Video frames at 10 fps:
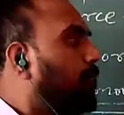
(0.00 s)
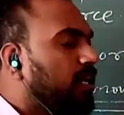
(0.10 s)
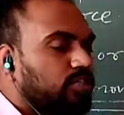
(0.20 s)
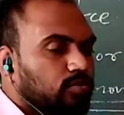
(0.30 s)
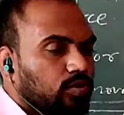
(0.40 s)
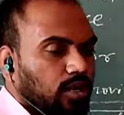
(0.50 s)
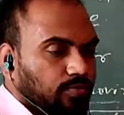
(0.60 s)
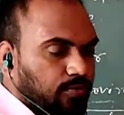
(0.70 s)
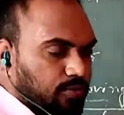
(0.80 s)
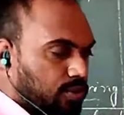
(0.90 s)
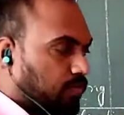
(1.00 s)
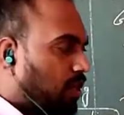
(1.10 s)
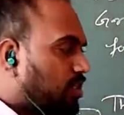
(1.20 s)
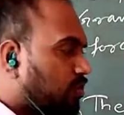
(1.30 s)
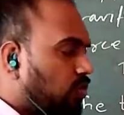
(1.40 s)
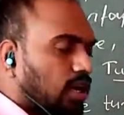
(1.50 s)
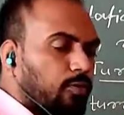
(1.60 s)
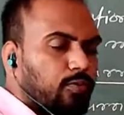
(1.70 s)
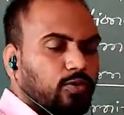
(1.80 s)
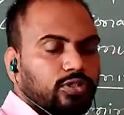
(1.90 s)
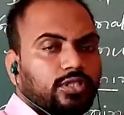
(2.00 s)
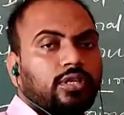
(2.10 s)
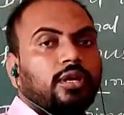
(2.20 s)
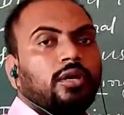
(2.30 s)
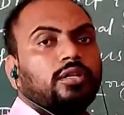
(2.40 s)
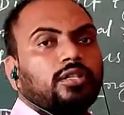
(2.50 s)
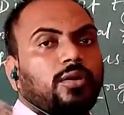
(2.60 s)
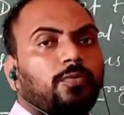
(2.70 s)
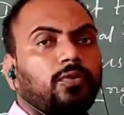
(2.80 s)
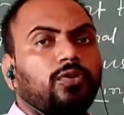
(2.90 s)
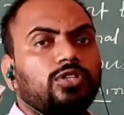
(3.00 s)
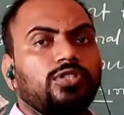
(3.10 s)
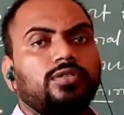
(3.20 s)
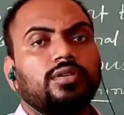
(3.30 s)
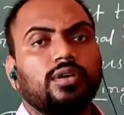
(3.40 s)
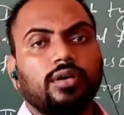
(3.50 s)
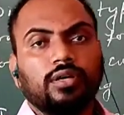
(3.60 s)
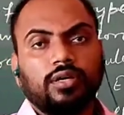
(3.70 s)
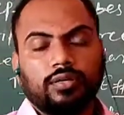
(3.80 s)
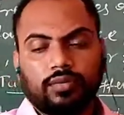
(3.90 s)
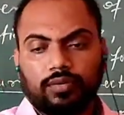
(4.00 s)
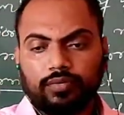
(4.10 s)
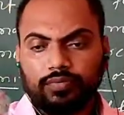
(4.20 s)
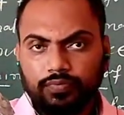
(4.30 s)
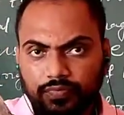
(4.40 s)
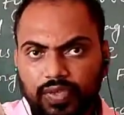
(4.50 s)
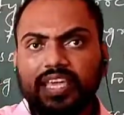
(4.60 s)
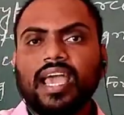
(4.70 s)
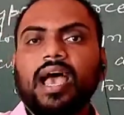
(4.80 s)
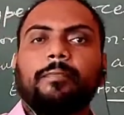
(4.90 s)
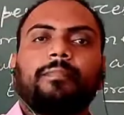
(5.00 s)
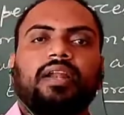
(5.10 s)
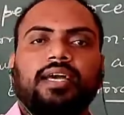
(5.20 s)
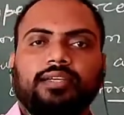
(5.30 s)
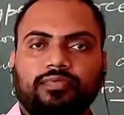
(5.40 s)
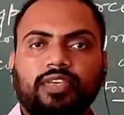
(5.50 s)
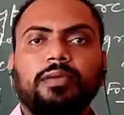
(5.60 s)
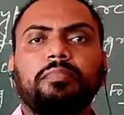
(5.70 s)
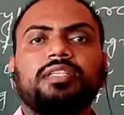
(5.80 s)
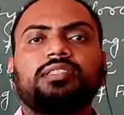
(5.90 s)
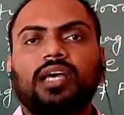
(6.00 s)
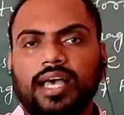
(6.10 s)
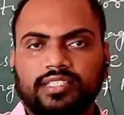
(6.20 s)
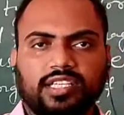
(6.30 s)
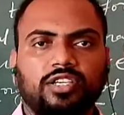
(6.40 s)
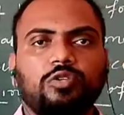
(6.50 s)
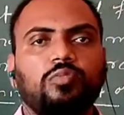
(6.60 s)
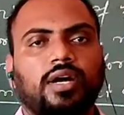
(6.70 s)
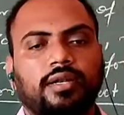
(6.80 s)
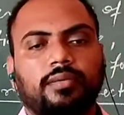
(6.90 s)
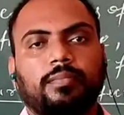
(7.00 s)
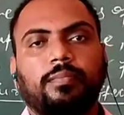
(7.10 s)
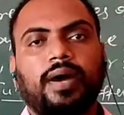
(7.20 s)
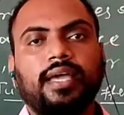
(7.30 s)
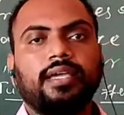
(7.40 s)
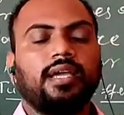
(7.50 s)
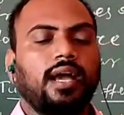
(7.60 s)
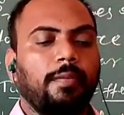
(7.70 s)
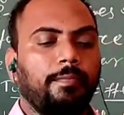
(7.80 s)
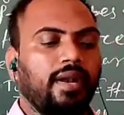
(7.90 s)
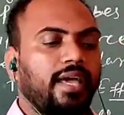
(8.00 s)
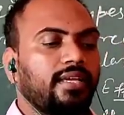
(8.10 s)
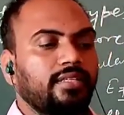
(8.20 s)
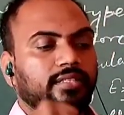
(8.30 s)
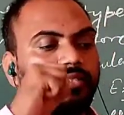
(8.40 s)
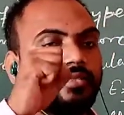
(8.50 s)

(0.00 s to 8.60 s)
muscular force. Muscular force, the force we apply, we means as human, by applying